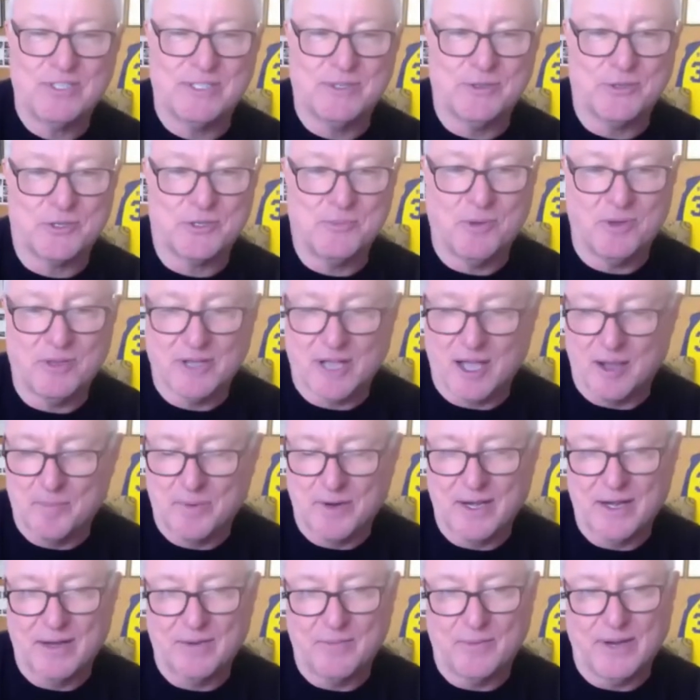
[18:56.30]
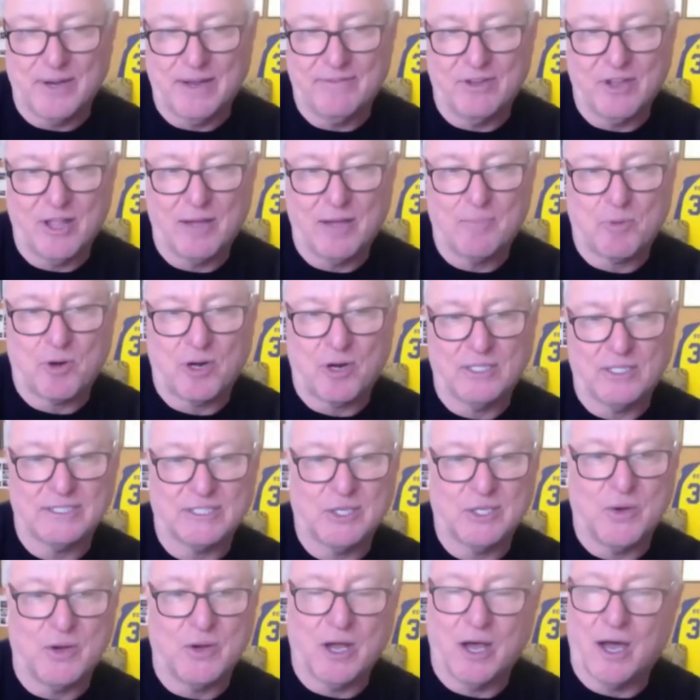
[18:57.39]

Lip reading: still a small company. We have a lot of projects going